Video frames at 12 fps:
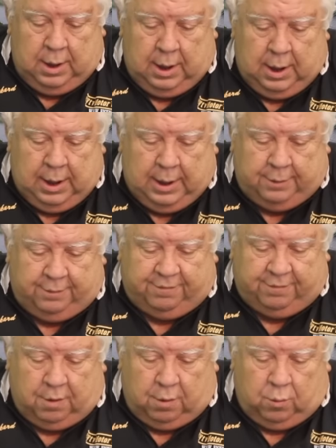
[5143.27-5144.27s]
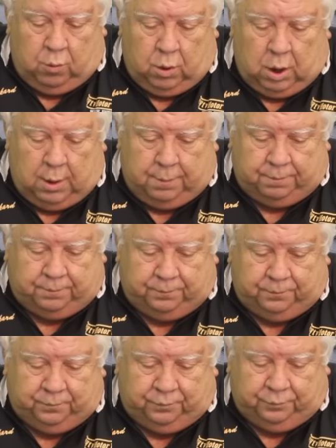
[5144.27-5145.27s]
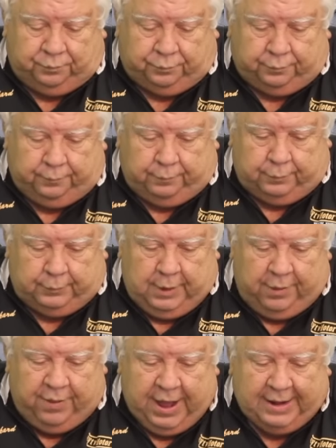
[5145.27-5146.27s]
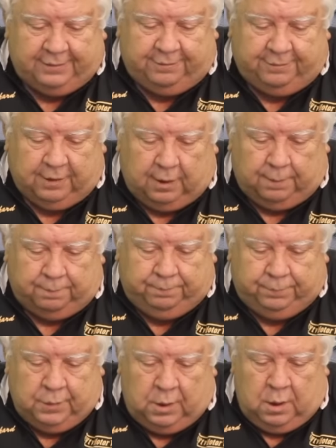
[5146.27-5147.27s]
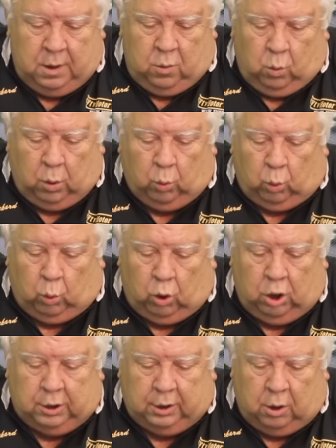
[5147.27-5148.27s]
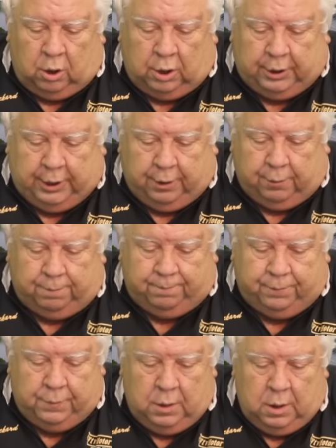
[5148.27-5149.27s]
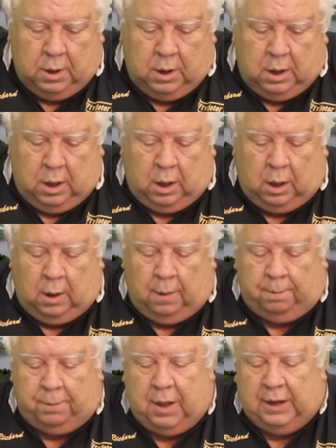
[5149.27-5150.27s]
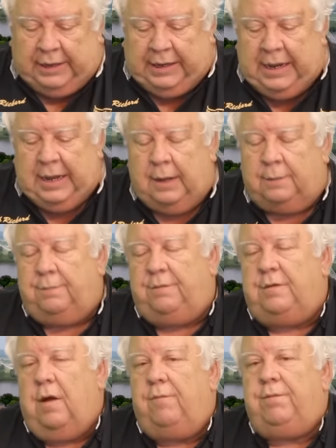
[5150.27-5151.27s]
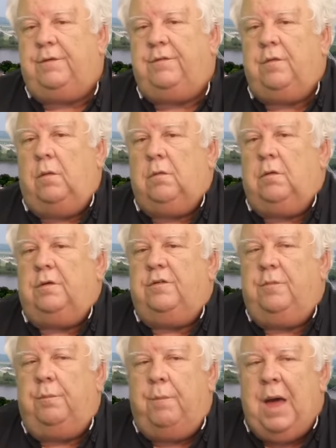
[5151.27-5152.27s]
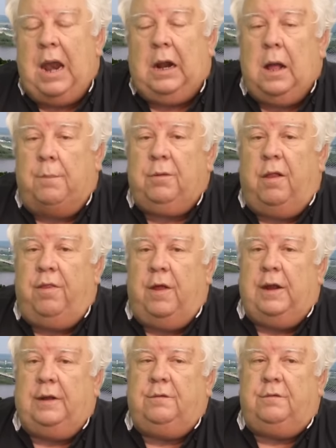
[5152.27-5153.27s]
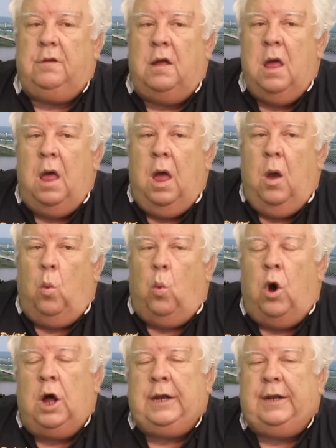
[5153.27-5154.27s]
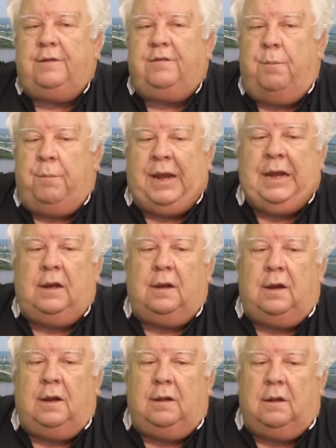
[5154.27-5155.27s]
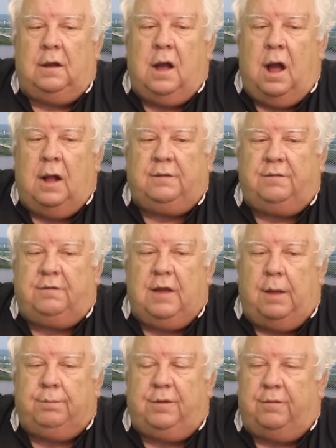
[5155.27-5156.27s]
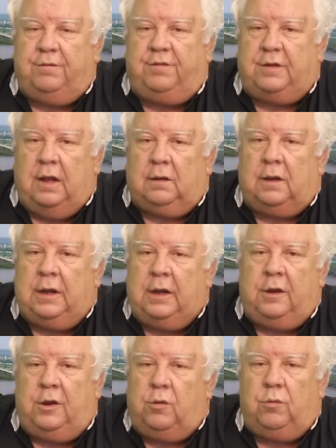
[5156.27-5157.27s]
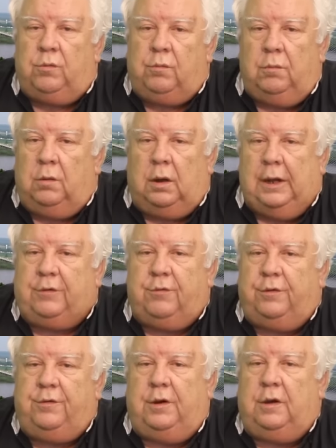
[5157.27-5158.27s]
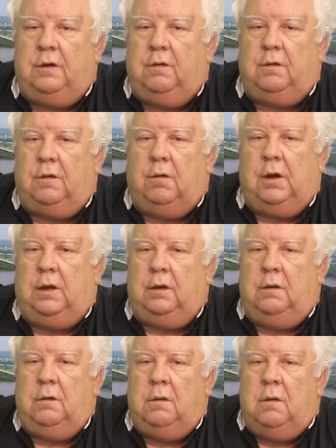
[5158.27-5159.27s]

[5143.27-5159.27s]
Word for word: And so that's what we're working on here. Again, Selfish Solar is about a couple of things. One is abandoning the concept of selling electricity to the grid.